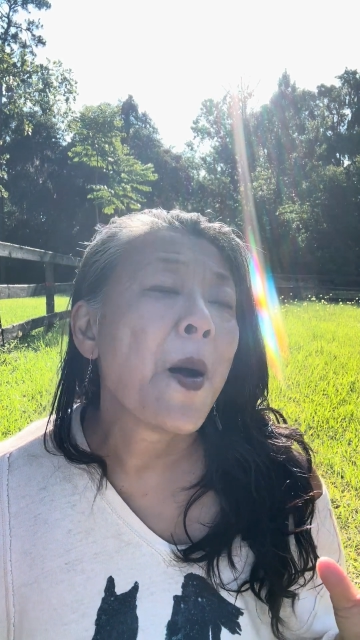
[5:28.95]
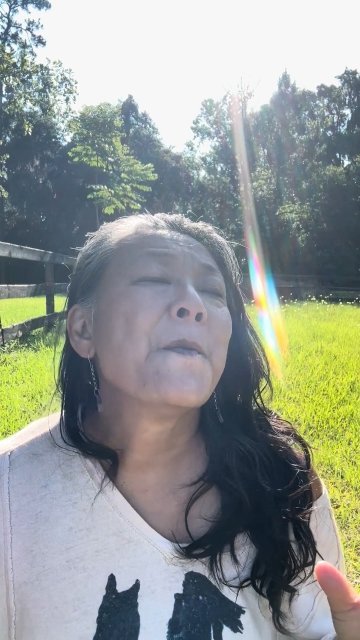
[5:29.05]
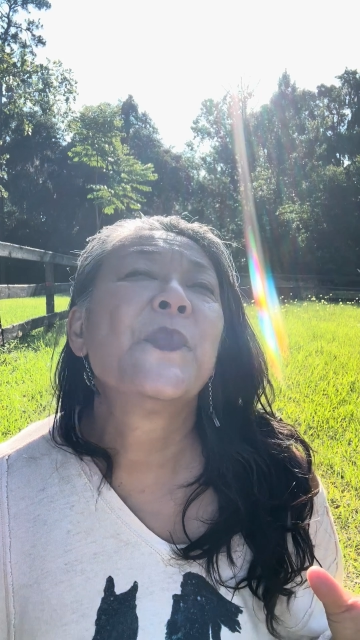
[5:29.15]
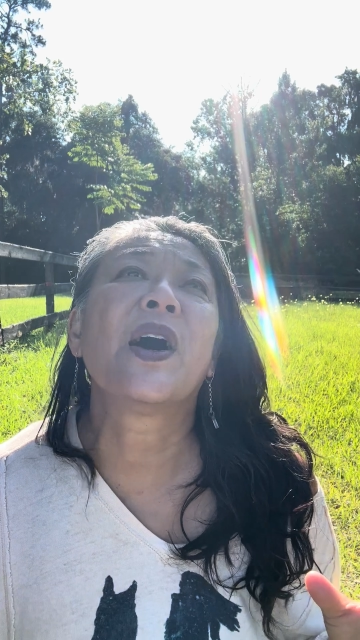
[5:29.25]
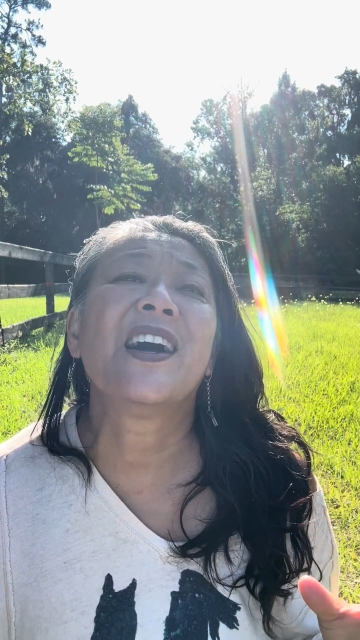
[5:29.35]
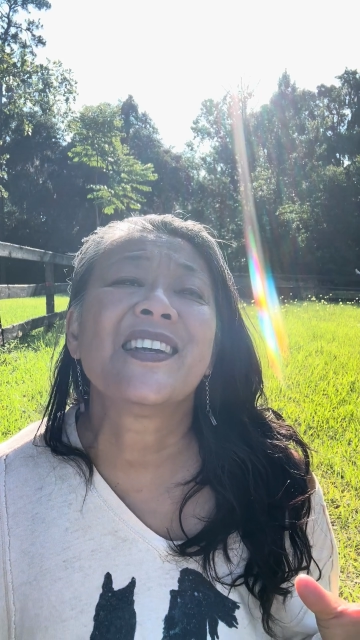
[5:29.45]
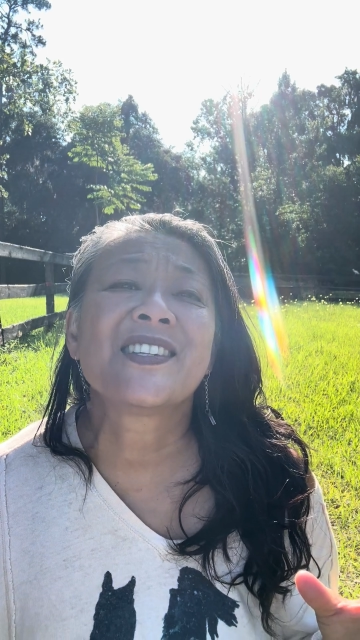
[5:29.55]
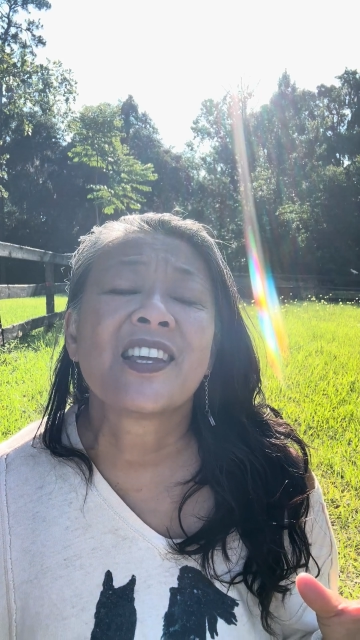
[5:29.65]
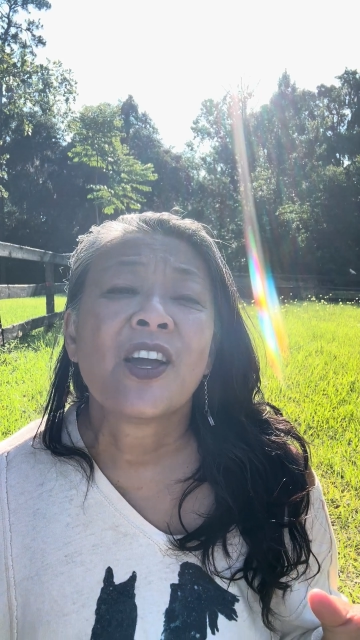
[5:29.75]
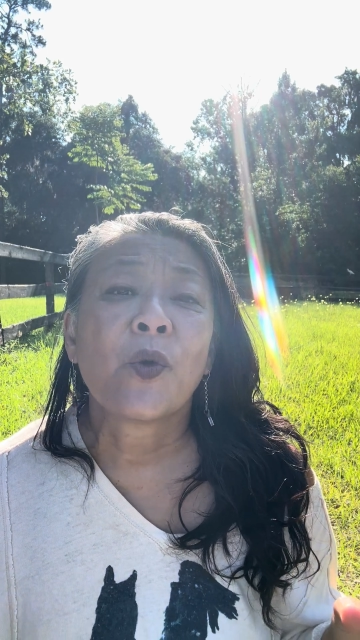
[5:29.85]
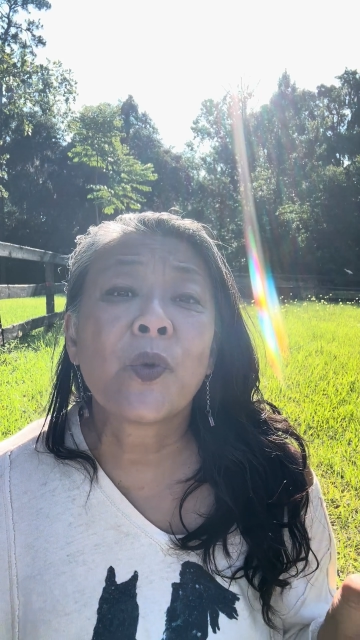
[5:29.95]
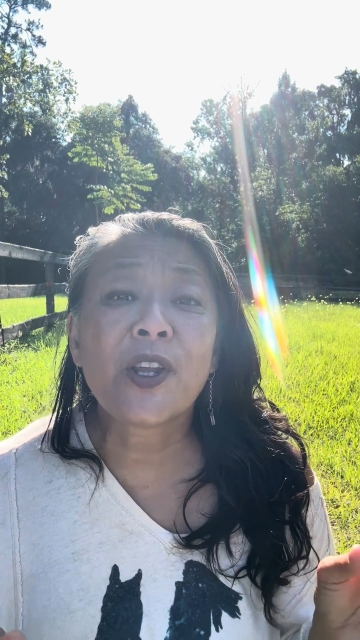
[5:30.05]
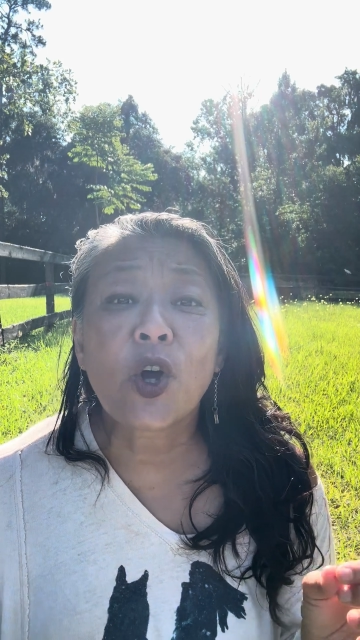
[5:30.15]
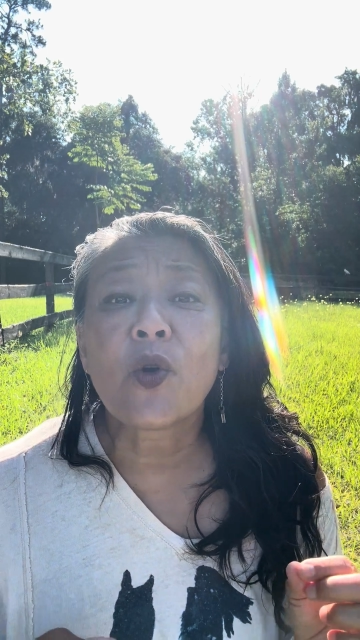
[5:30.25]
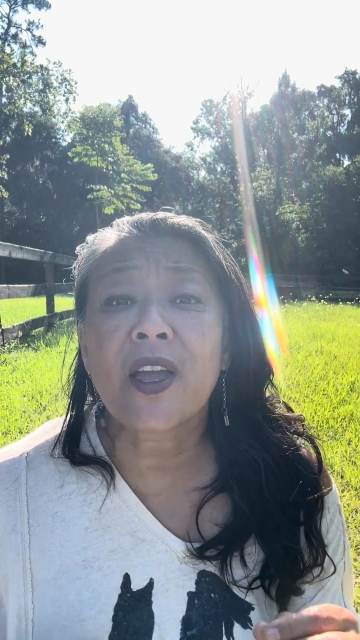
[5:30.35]
but we
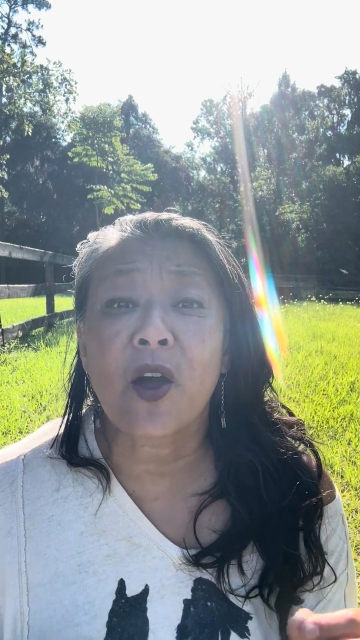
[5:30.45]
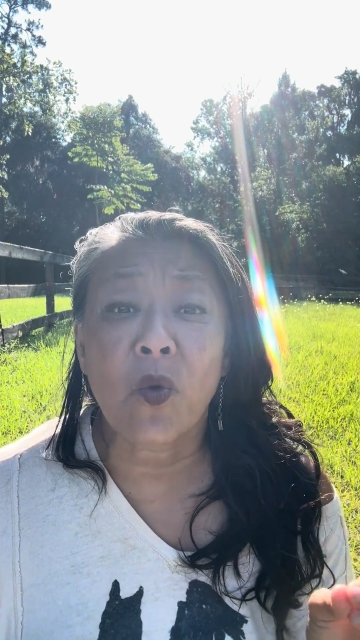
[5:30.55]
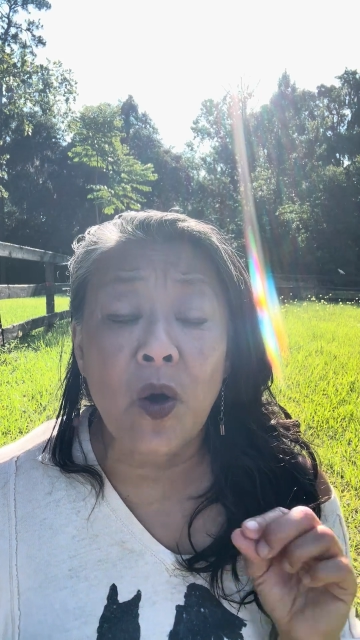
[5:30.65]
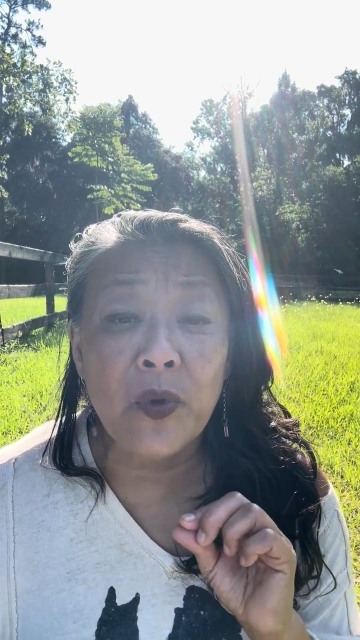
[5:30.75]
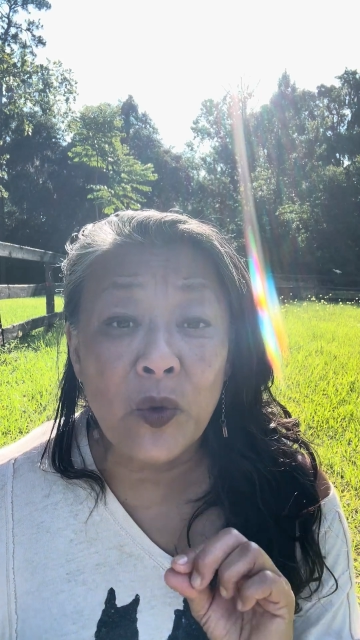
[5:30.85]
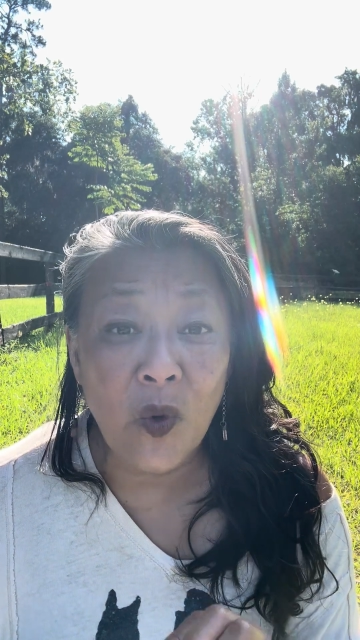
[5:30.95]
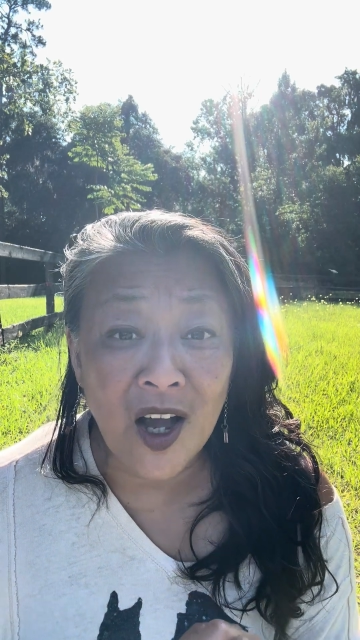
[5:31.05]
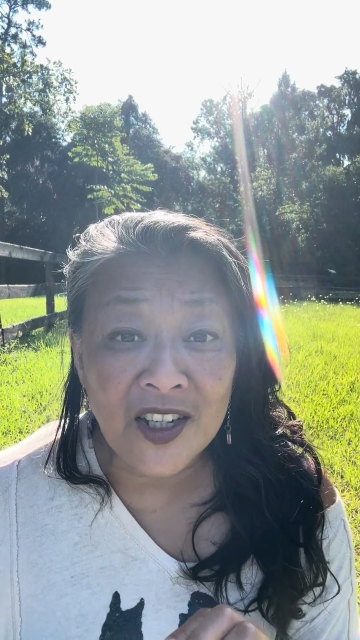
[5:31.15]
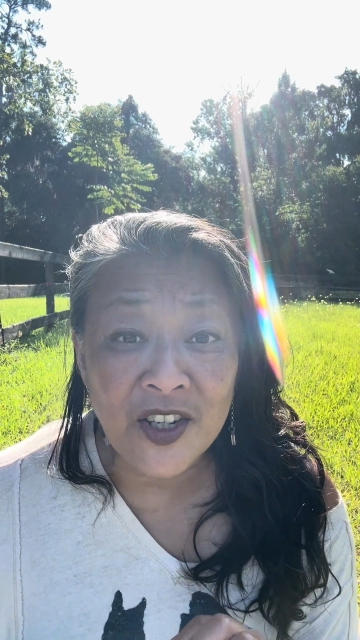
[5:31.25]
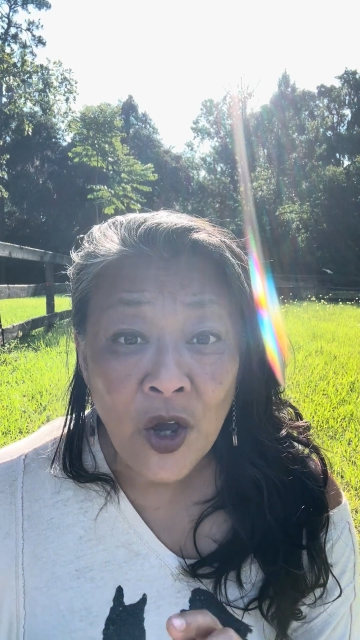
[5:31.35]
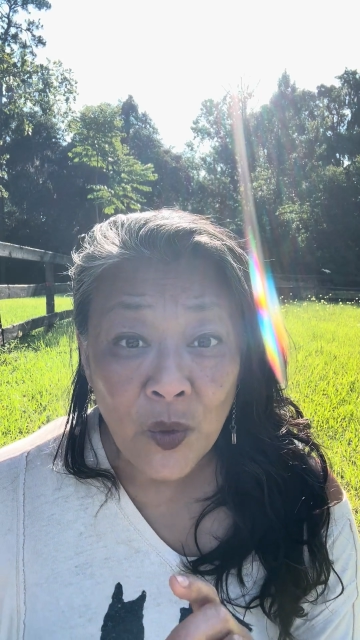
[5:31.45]
don't get what we want,